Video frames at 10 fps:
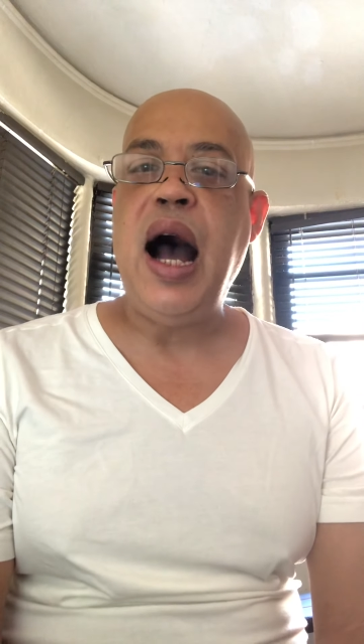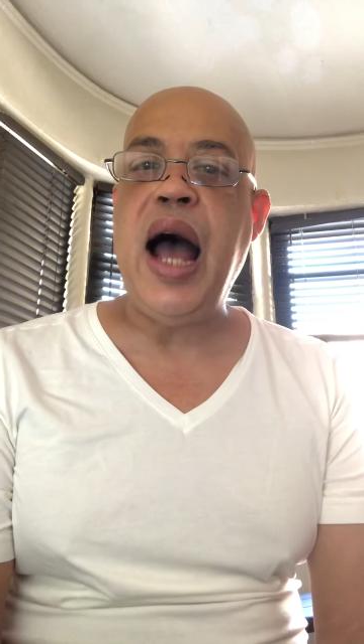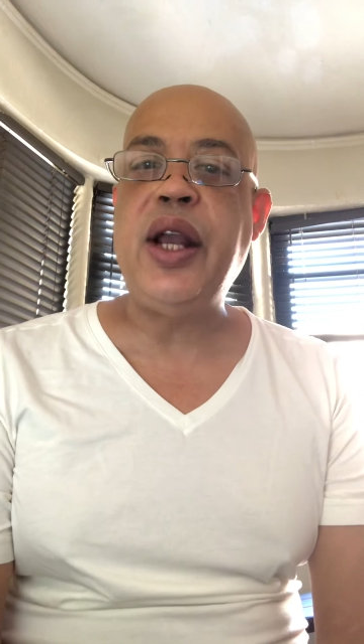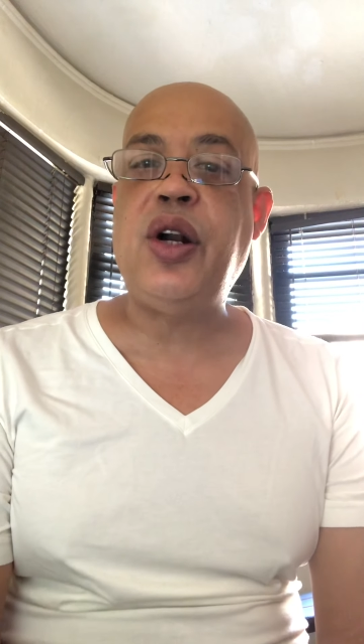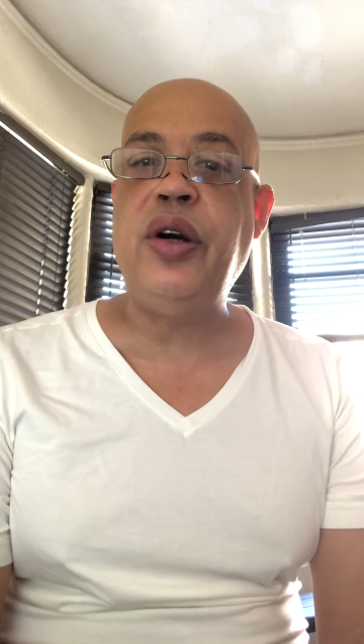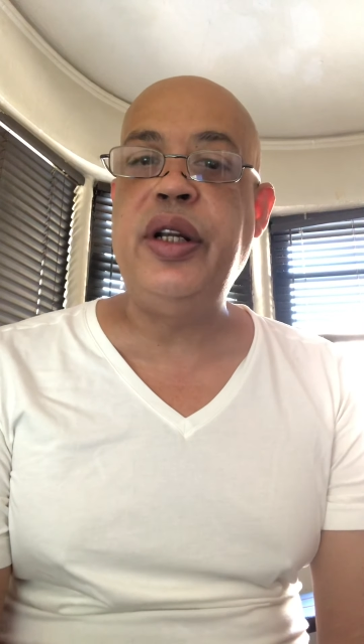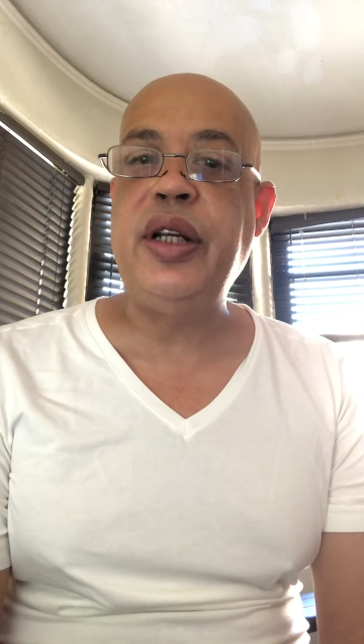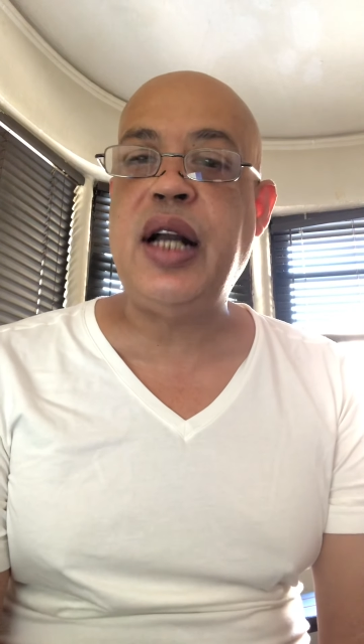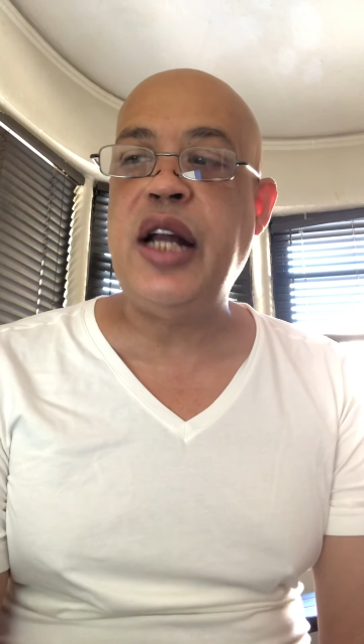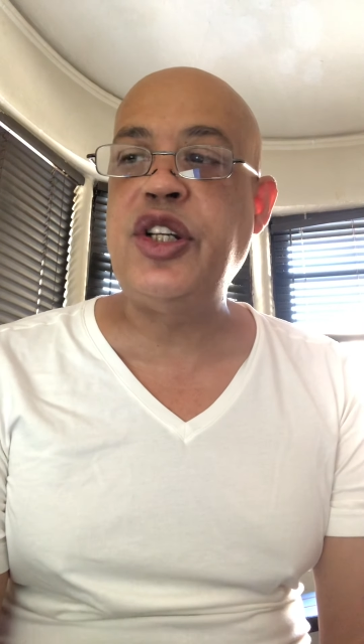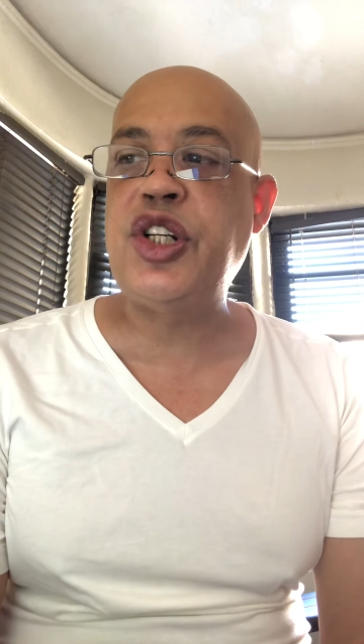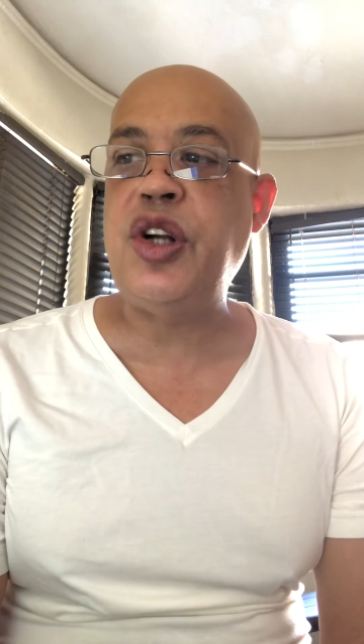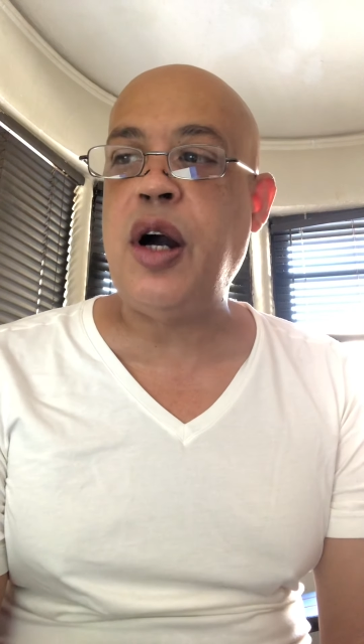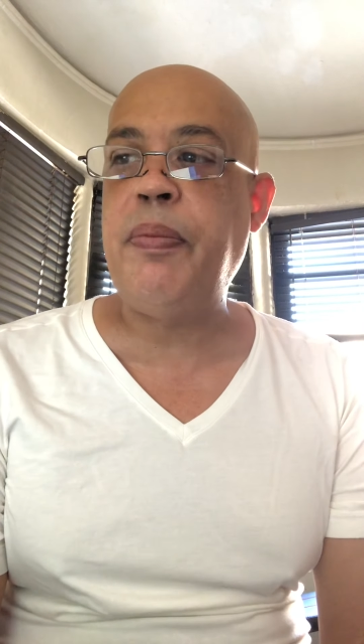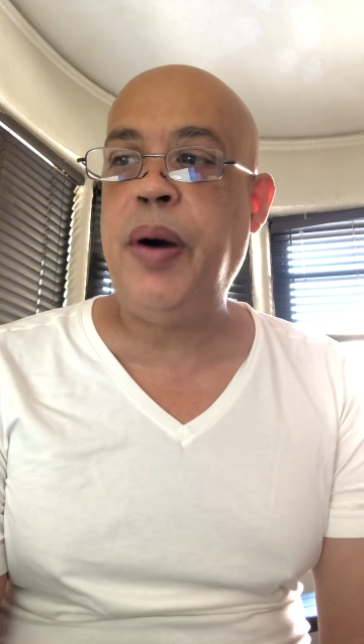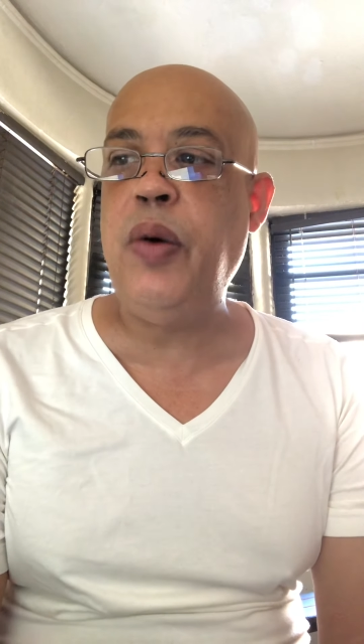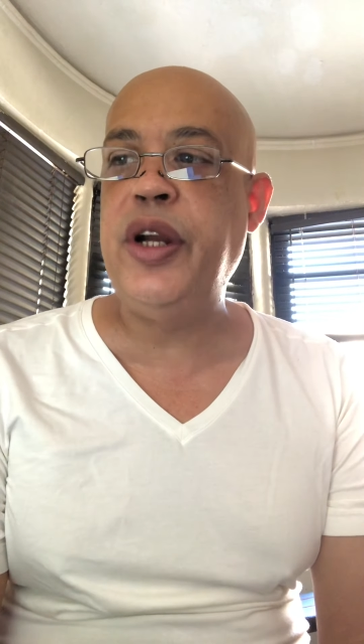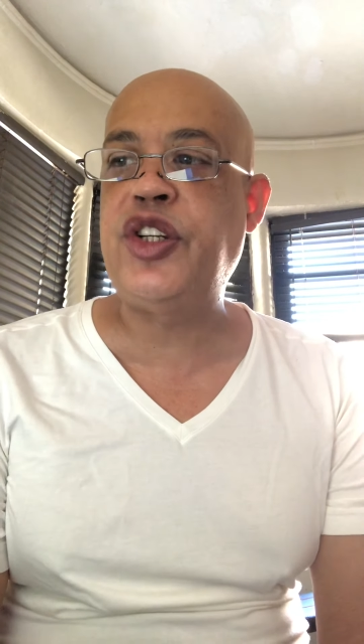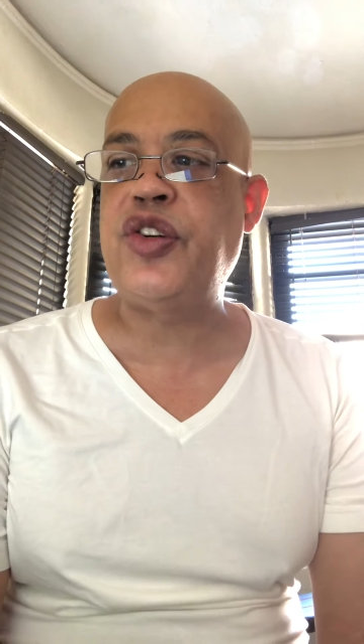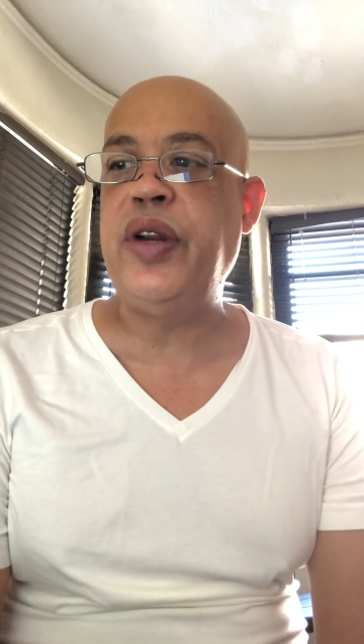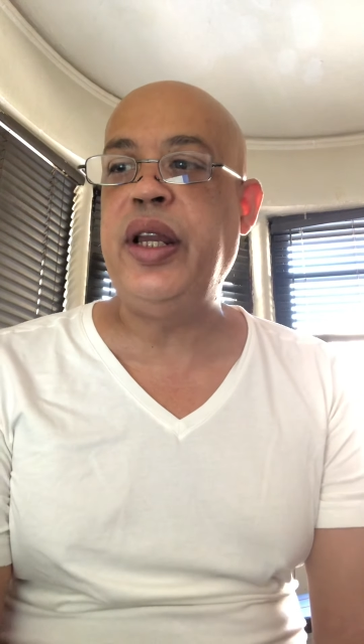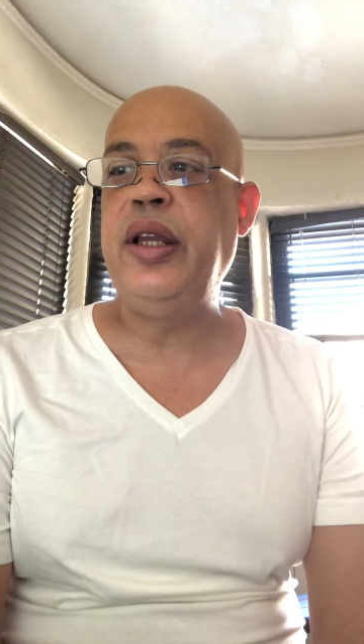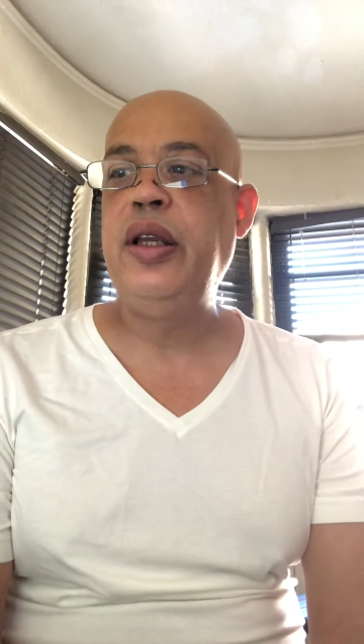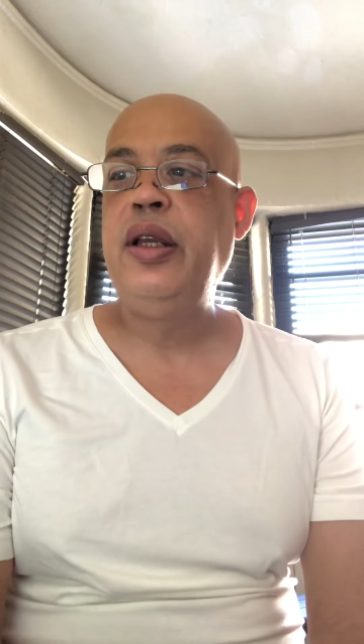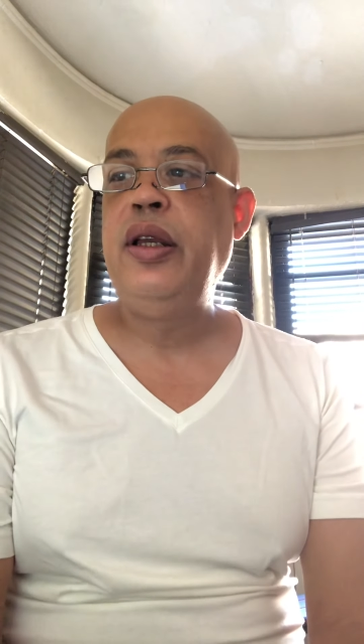I couldn't construct poetry,